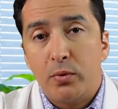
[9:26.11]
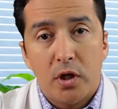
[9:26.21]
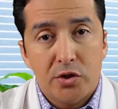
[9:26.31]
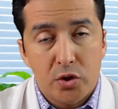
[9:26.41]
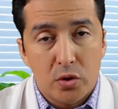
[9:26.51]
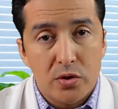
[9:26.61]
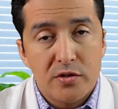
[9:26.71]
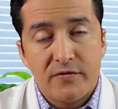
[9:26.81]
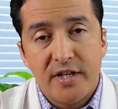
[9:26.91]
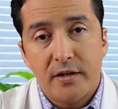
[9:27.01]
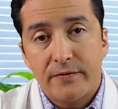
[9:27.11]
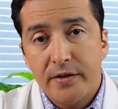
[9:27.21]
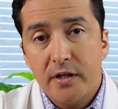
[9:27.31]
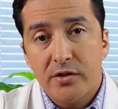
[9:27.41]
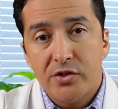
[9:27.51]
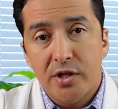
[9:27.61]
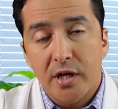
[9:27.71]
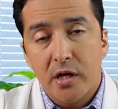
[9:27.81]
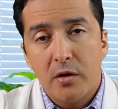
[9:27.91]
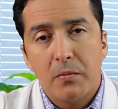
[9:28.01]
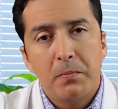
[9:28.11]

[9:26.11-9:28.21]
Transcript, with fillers: blood sugars via finger stick,